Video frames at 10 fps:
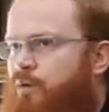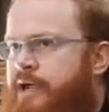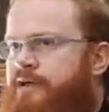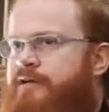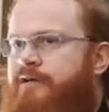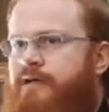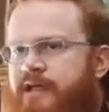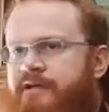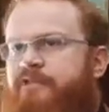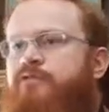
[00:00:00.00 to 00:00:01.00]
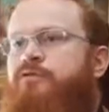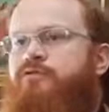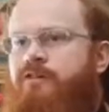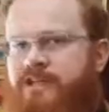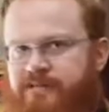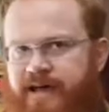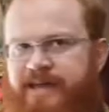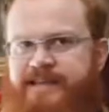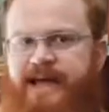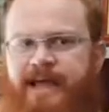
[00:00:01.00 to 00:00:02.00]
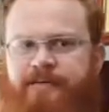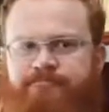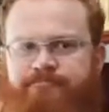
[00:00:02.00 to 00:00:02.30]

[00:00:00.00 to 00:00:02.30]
week, even through the rest of our day?